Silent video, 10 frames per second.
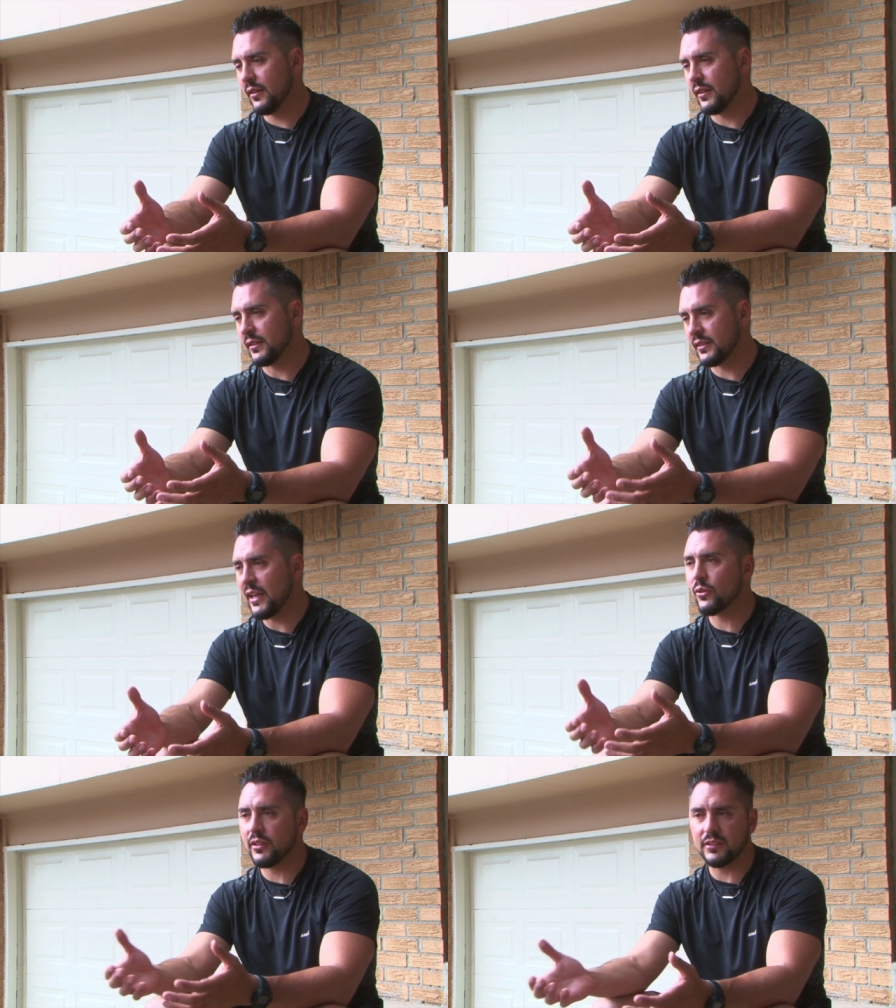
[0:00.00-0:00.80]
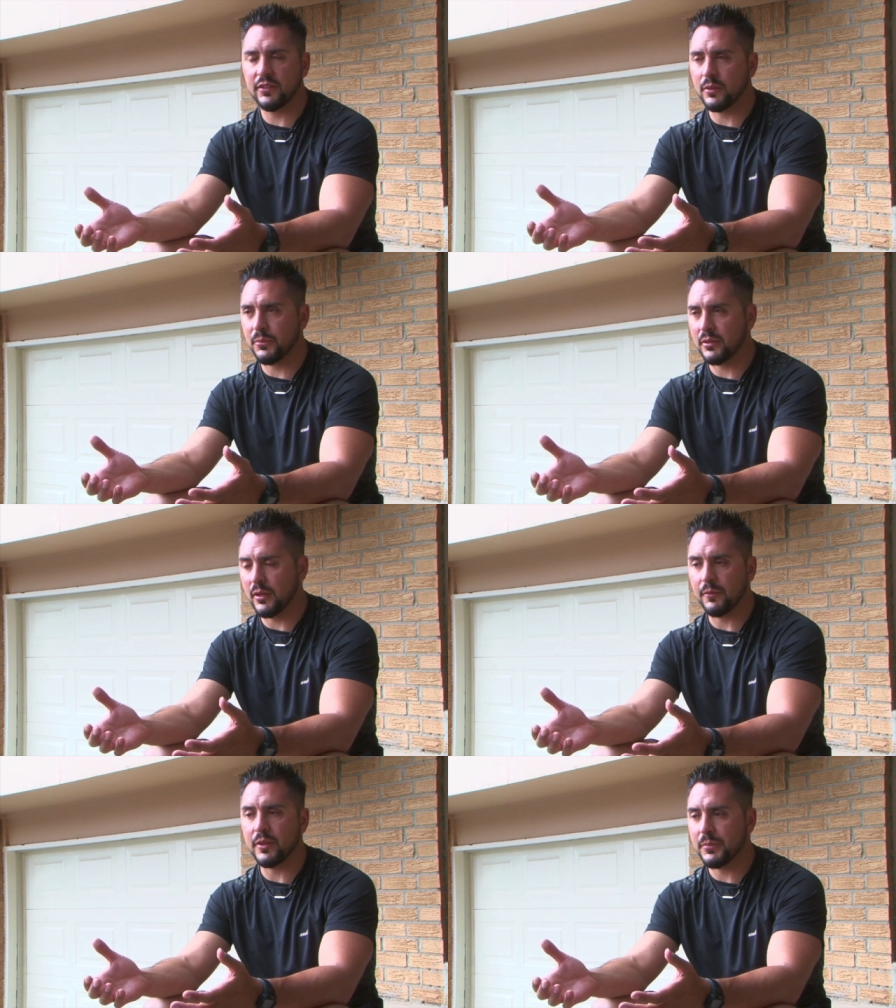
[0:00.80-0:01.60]
the sacredness of
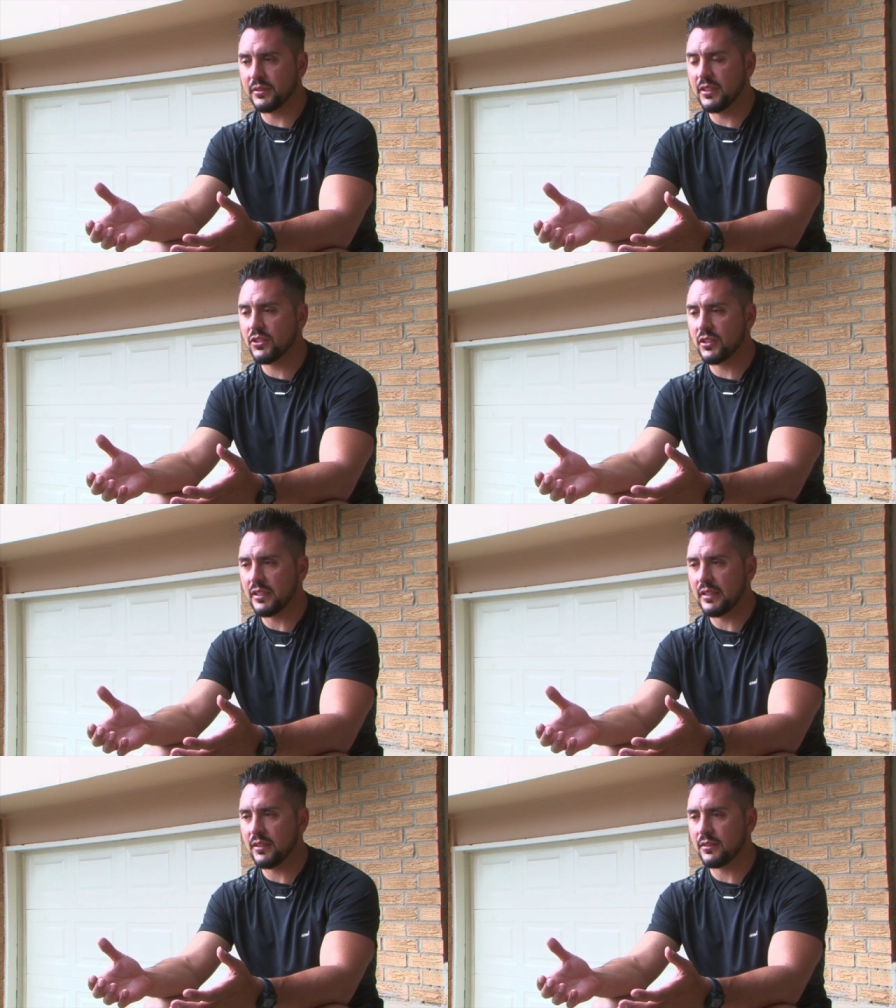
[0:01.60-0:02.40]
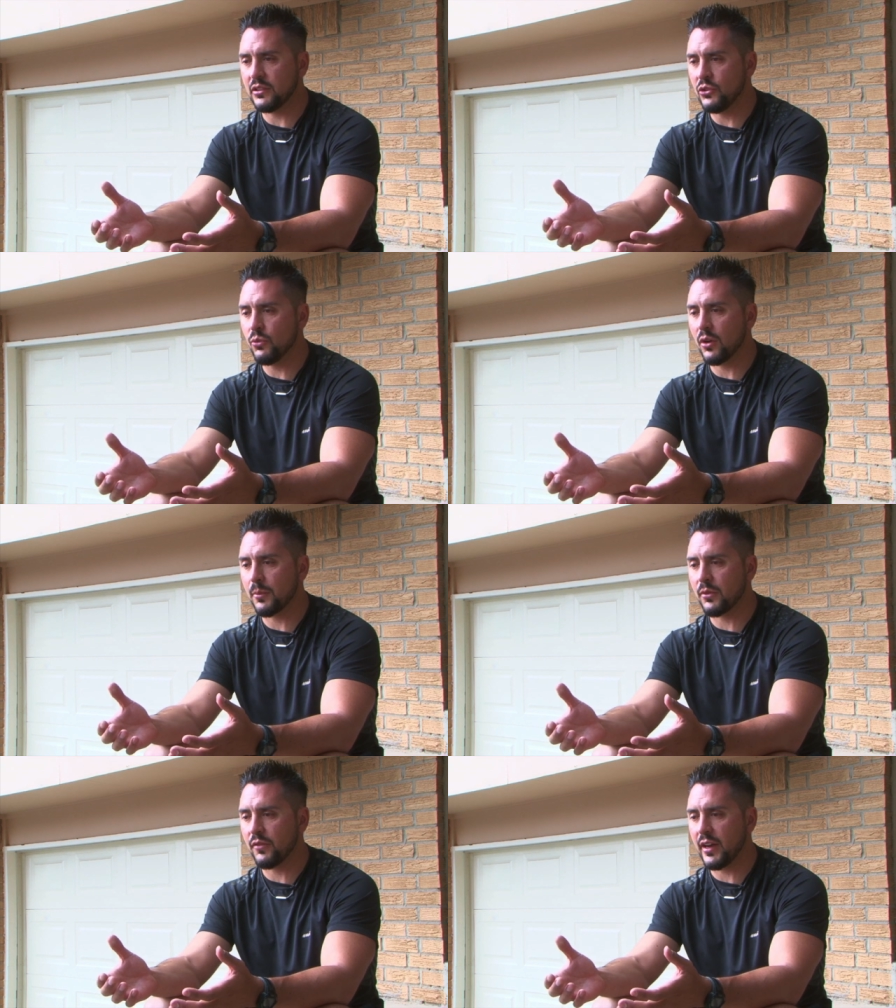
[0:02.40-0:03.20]
the position is you
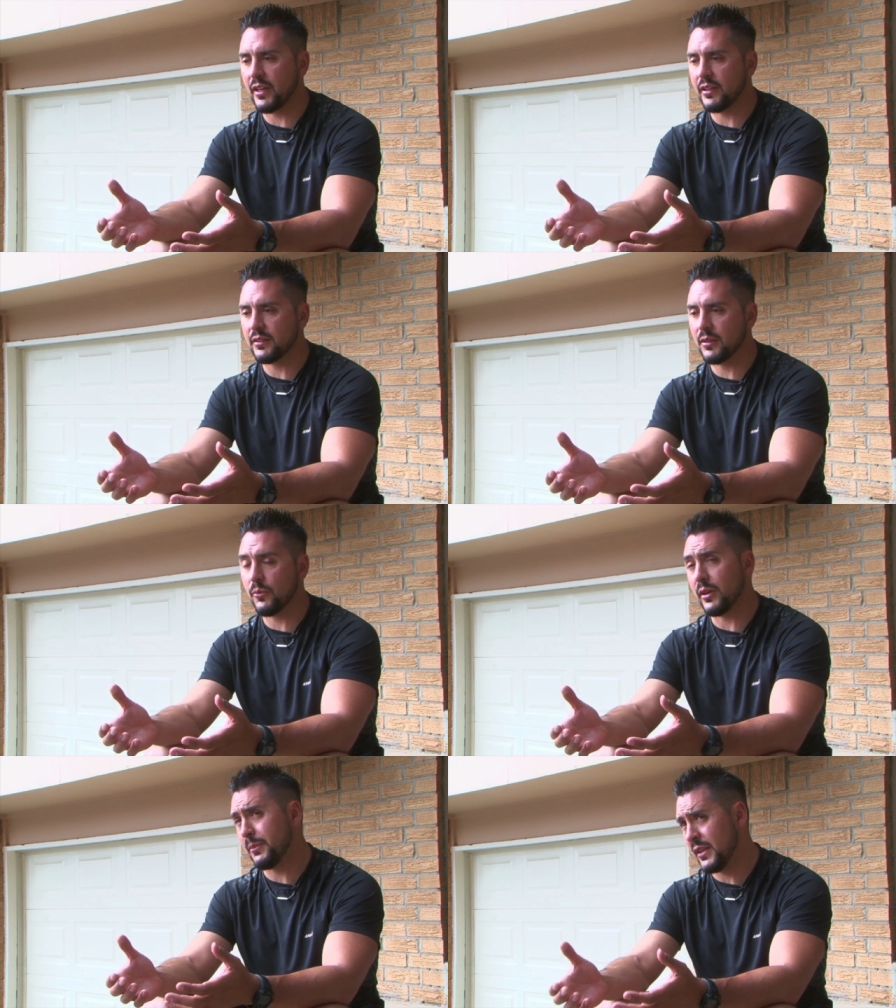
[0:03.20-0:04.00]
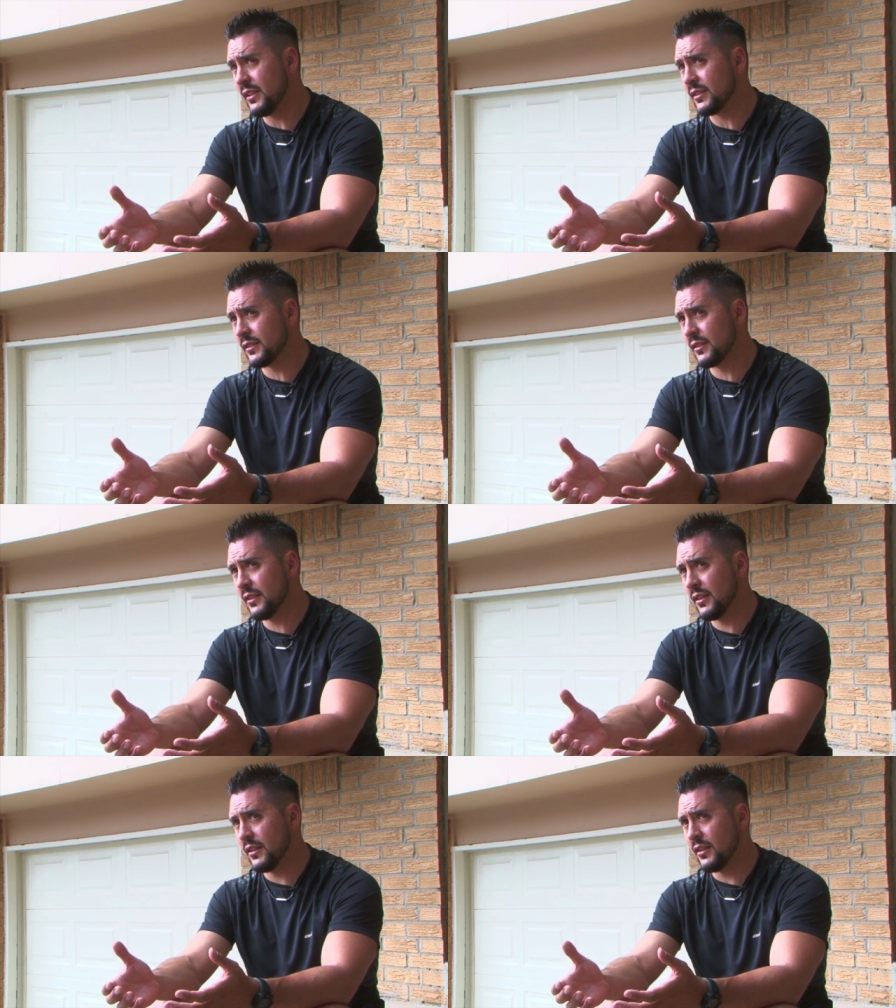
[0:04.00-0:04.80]
are providing in some way peace
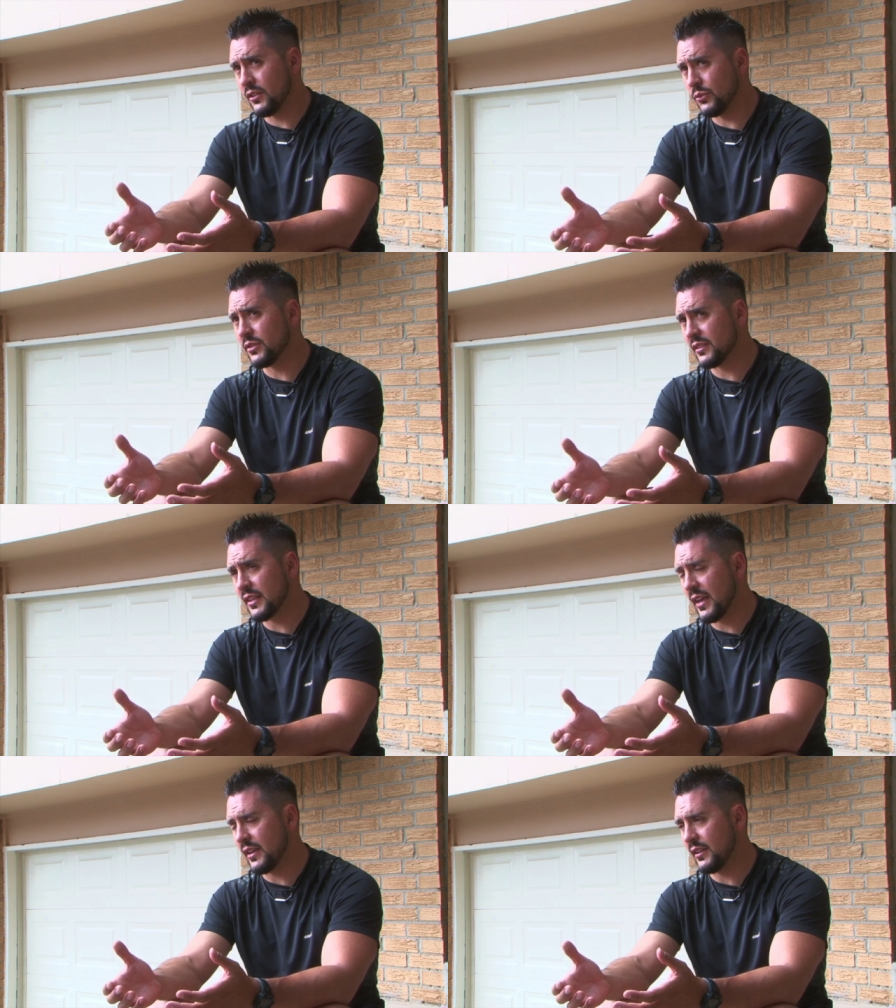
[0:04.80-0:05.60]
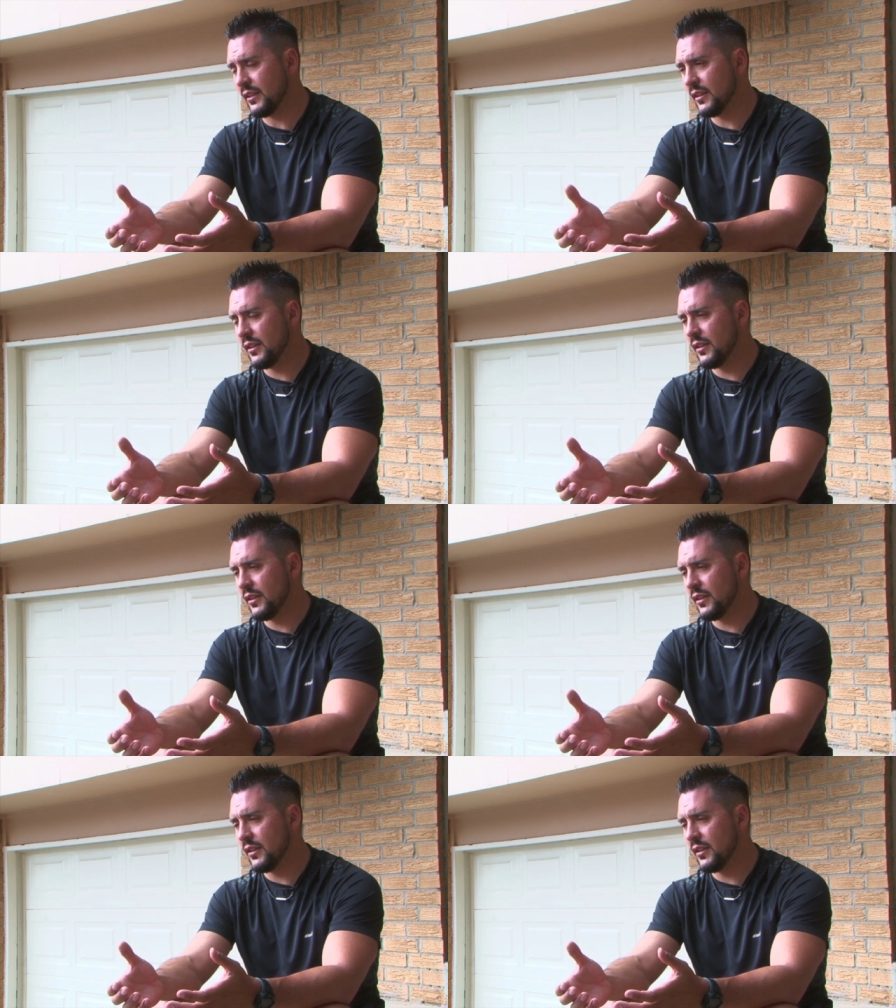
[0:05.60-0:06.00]
to society.